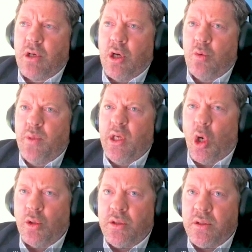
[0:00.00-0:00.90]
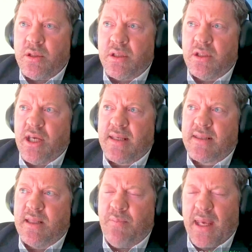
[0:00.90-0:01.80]
go beyond
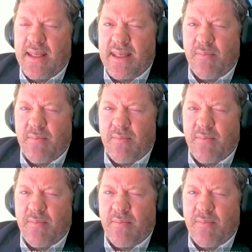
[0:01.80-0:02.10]
just the basic